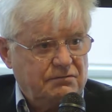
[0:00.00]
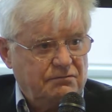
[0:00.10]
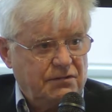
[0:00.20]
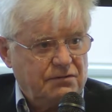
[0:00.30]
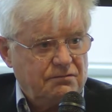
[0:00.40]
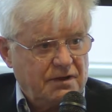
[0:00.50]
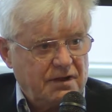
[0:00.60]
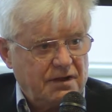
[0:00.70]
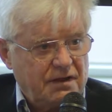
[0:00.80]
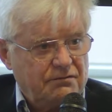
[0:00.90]
we do
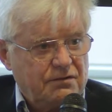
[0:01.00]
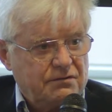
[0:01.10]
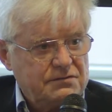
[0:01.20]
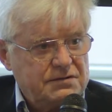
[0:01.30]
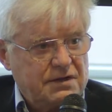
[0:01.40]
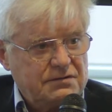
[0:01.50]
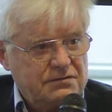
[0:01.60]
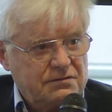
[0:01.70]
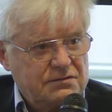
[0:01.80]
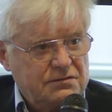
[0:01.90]
not have
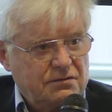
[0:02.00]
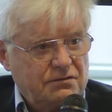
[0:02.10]
consensus